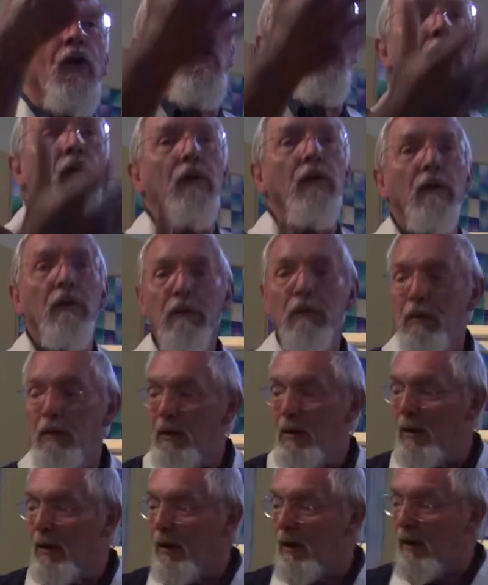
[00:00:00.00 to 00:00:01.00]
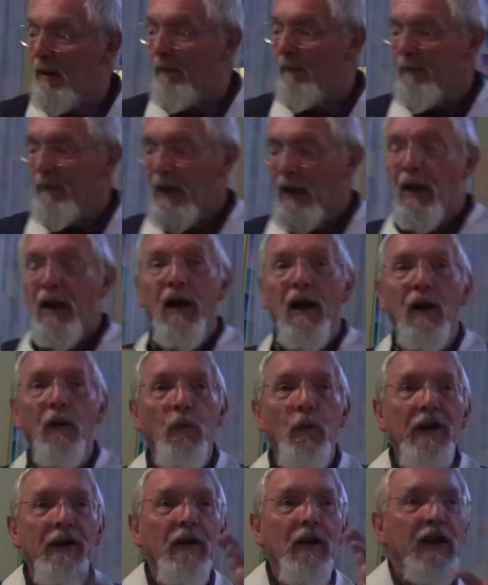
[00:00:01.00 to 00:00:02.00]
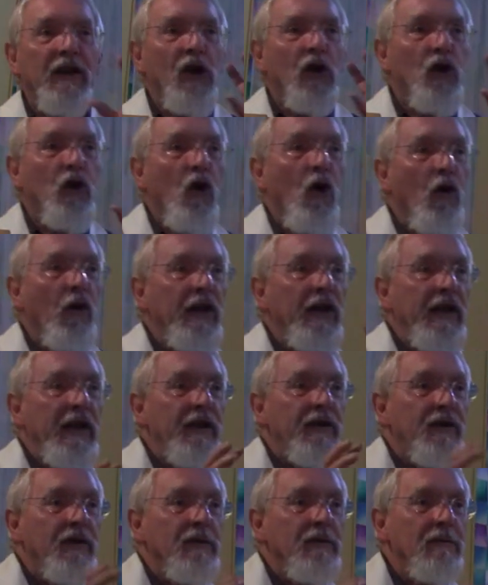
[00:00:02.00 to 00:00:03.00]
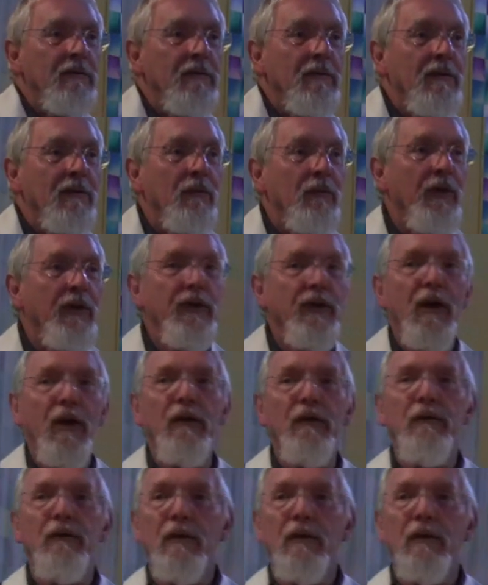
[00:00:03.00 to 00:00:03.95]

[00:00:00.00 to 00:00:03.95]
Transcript: on, and we're like a cog in it with no